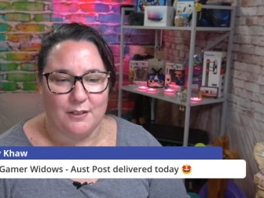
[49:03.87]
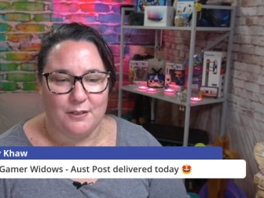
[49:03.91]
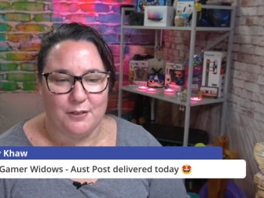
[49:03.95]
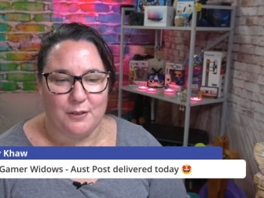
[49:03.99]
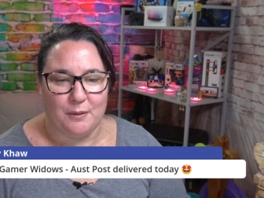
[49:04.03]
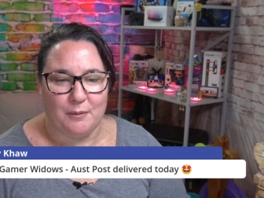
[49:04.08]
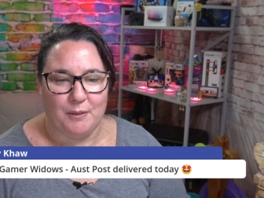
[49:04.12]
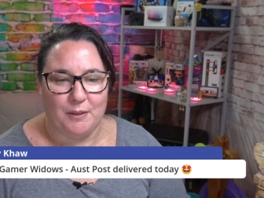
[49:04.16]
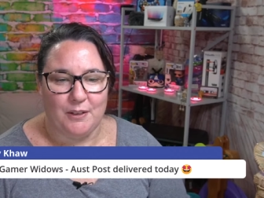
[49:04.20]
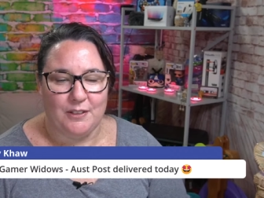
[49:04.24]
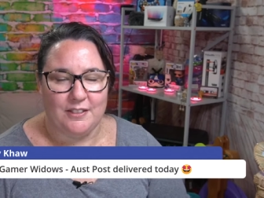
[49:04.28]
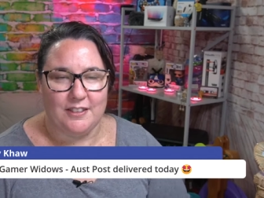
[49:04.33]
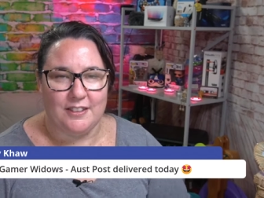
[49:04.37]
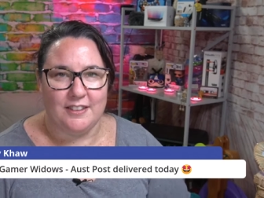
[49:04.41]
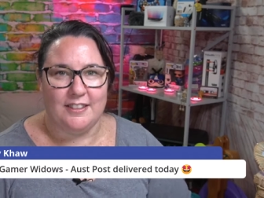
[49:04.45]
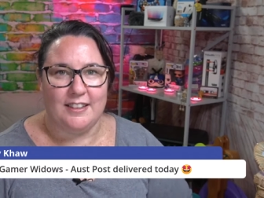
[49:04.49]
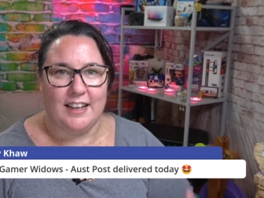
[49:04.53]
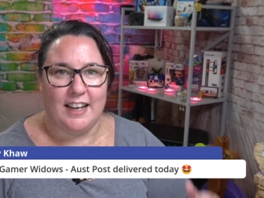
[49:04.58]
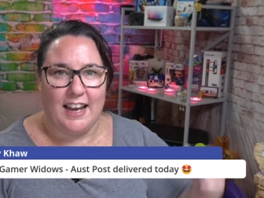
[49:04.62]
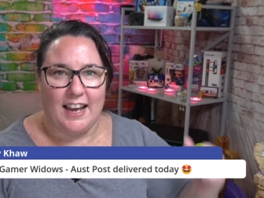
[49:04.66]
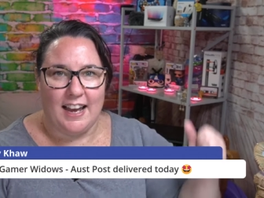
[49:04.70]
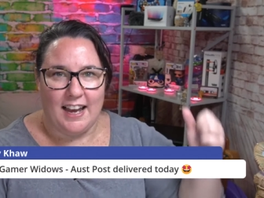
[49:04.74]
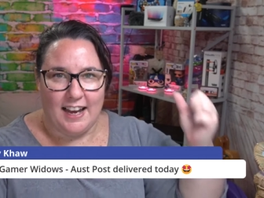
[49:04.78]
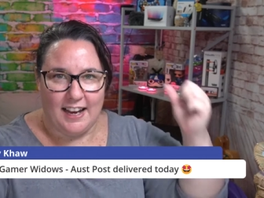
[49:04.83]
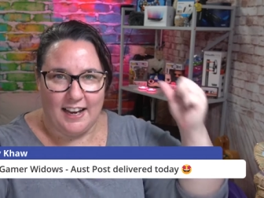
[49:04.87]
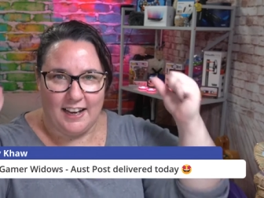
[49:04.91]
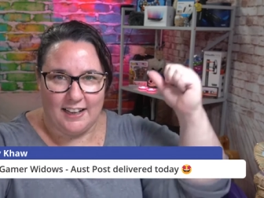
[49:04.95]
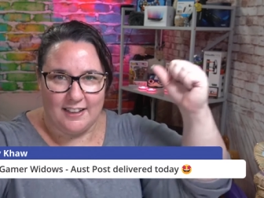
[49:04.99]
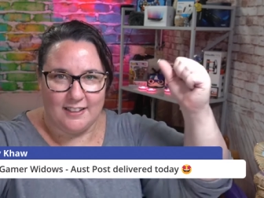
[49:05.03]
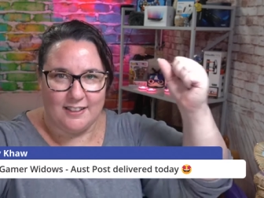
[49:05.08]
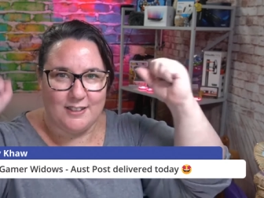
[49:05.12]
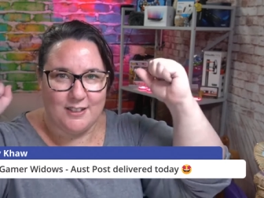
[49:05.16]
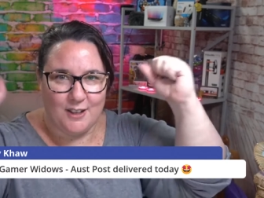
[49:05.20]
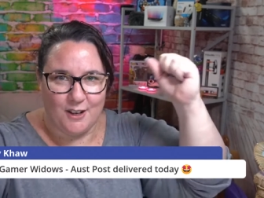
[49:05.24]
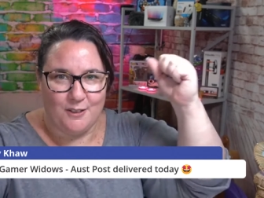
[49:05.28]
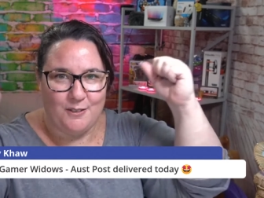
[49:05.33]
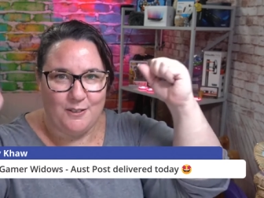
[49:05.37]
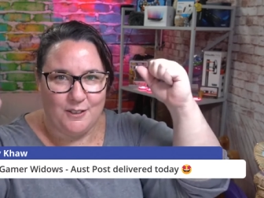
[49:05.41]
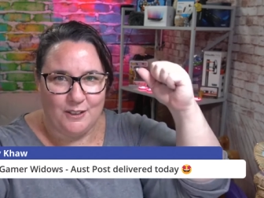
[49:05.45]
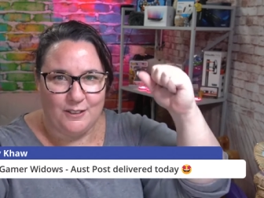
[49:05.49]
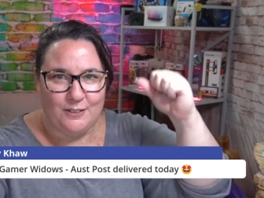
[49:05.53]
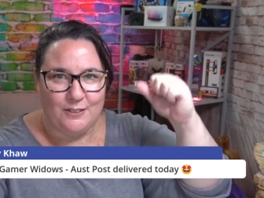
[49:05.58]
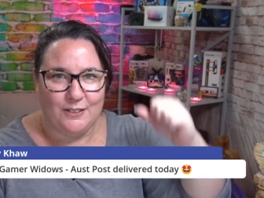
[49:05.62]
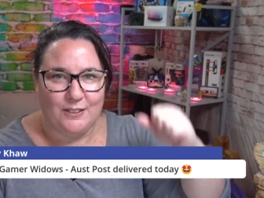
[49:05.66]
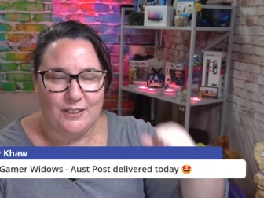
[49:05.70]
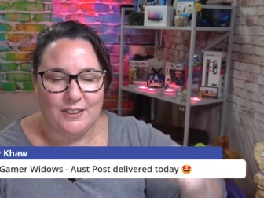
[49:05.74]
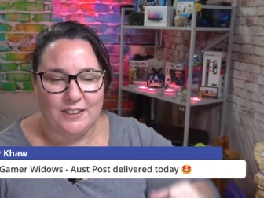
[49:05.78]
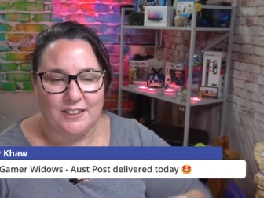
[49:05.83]
from you today. So what?
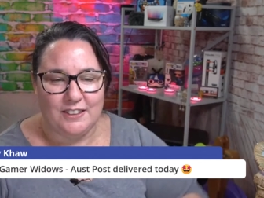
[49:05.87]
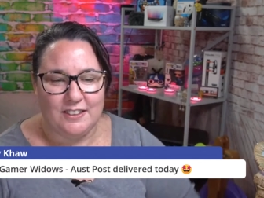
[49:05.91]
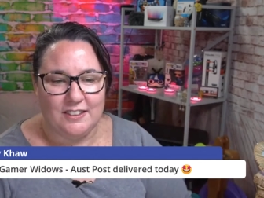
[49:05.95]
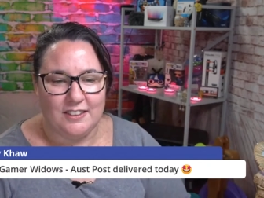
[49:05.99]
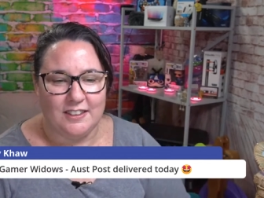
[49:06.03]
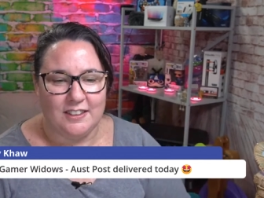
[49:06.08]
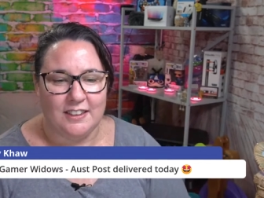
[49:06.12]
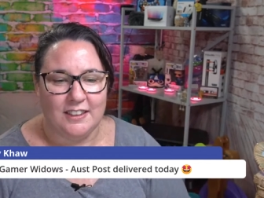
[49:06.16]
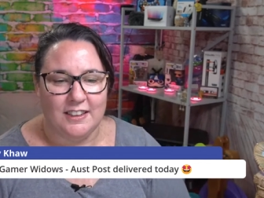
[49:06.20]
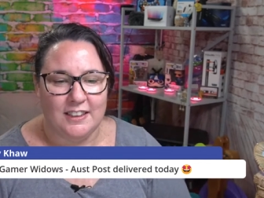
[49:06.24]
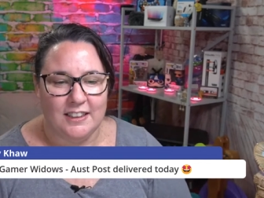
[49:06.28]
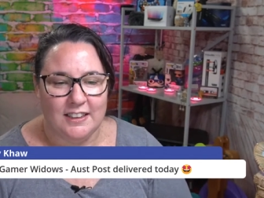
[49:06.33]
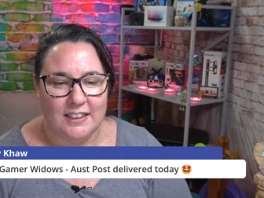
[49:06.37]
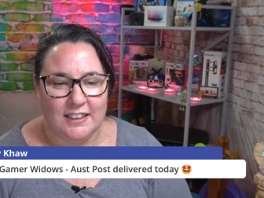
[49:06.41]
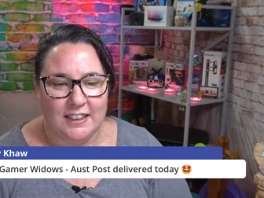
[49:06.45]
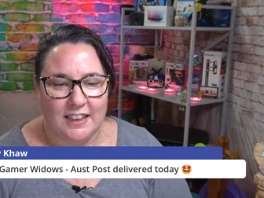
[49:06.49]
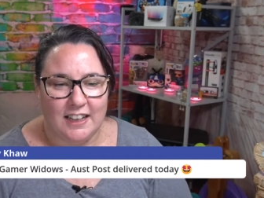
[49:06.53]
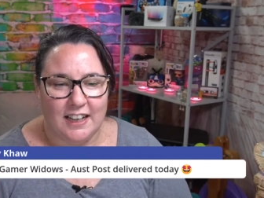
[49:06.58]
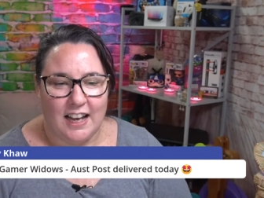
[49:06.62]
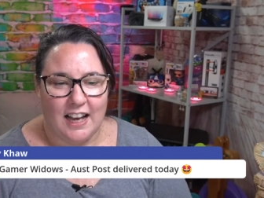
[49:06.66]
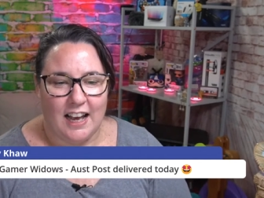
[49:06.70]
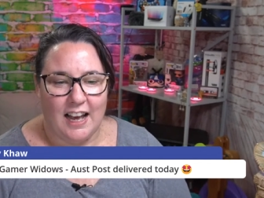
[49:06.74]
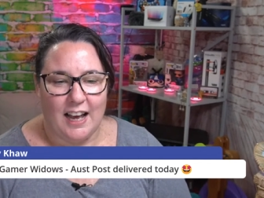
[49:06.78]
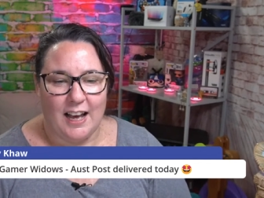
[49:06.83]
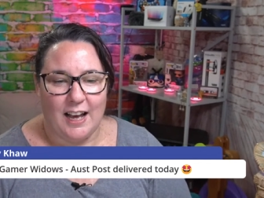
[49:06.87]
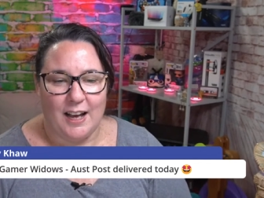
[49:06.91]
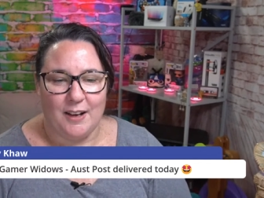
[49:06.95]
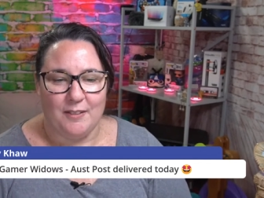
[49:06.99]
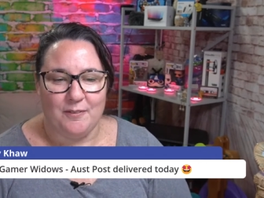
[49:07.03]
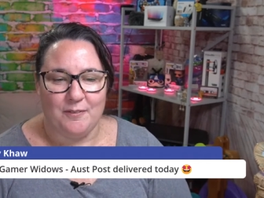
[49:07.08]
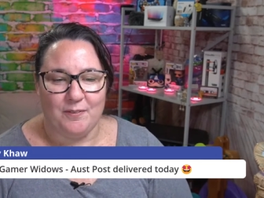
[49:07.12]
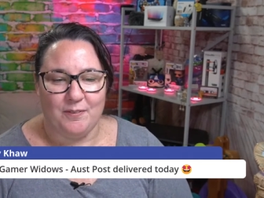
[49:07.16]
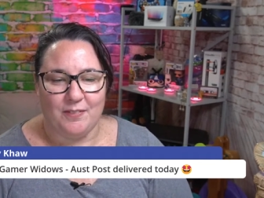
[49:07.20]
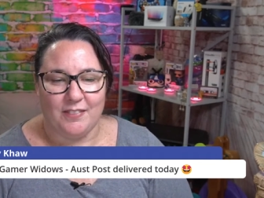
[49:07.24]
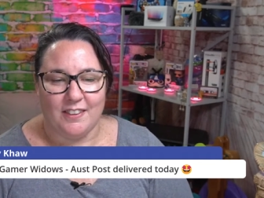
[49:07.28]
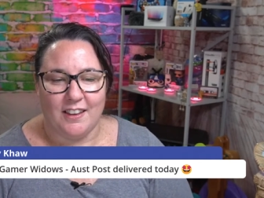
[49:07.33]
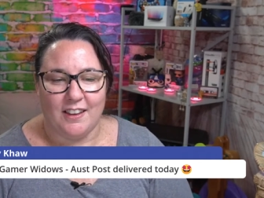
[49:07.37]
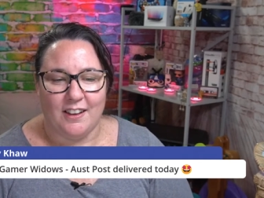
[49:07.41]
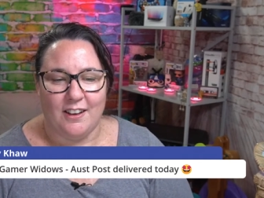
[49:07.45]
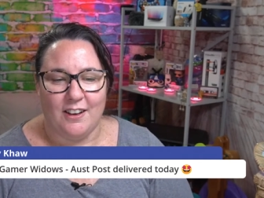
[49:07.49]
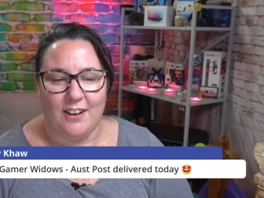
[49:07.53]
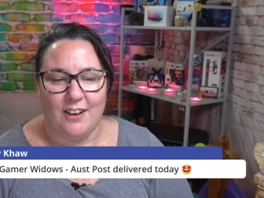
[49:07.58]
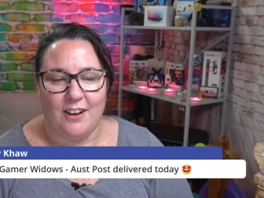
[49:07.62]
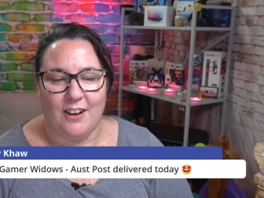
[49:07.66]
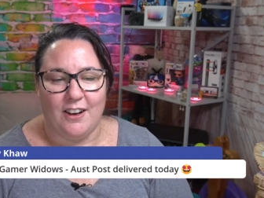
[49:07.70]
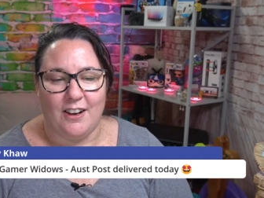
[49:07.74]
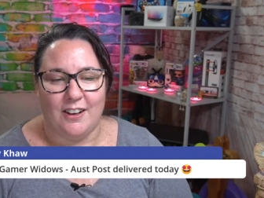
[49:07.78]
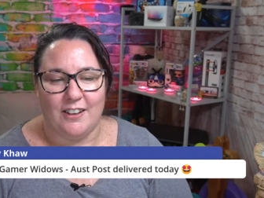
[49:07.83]
What? Um.
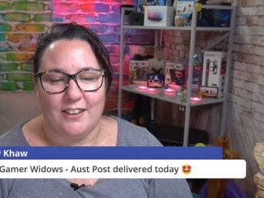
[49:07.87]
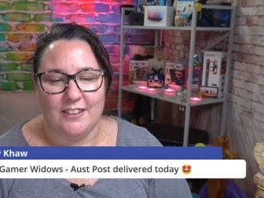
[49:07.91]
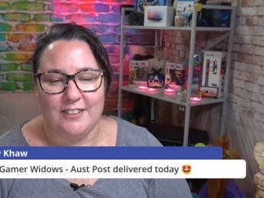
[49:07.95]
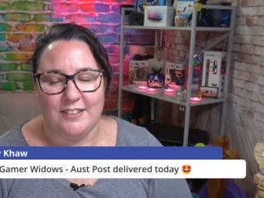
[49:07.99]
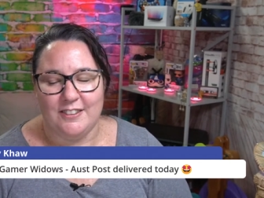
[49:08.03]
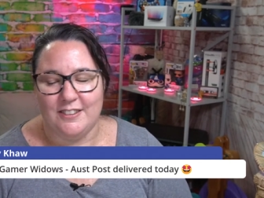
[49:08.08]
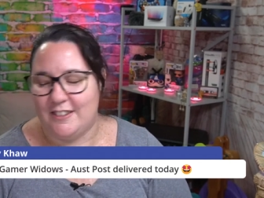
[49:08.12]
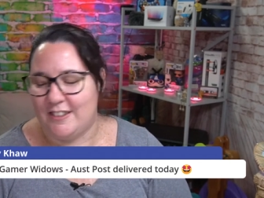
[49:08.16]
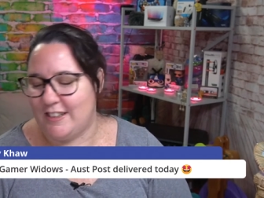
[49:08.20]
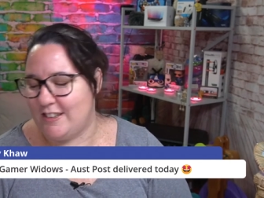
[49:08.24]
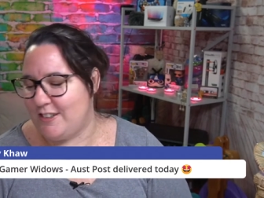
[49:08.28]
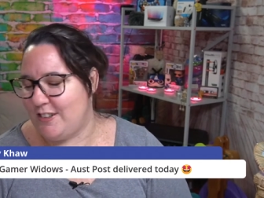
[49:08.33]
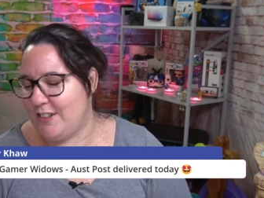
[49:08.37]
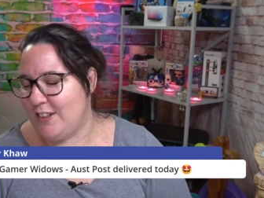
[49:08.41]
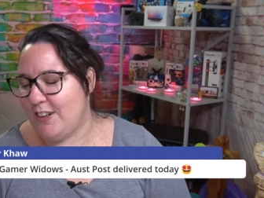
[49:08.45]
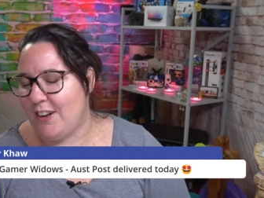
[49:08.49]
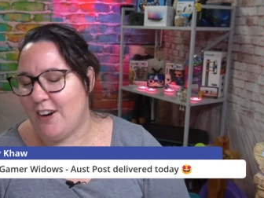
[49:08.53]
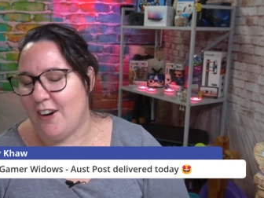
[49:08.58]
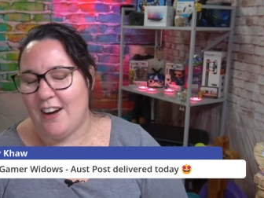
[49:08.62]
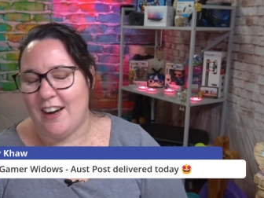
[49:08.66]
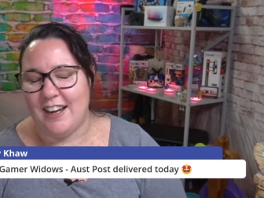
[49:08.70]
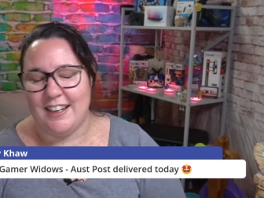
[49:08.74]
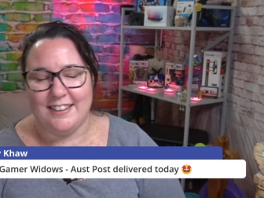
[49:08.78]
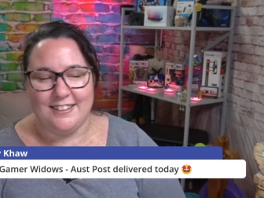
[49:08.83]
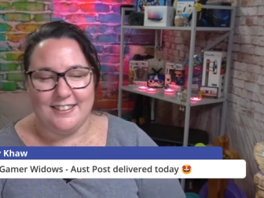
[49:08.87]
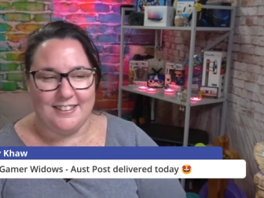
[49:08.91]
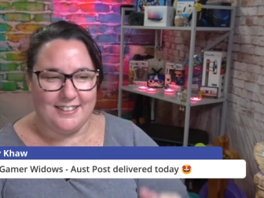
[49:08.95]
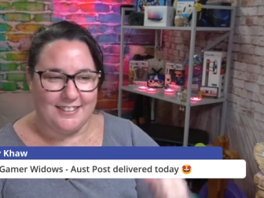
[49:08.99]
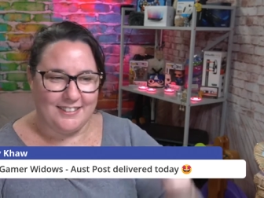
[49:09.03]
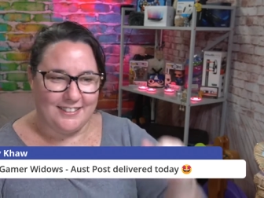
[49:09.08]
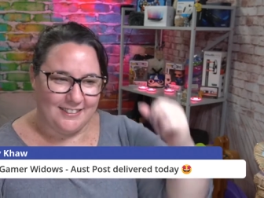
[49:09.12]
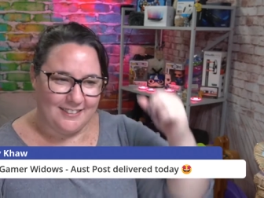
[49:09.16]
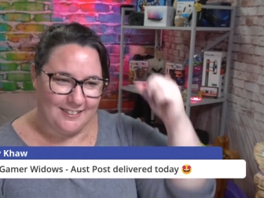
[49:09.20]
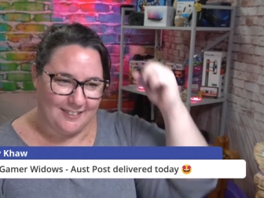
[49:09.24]
Oh, did you guys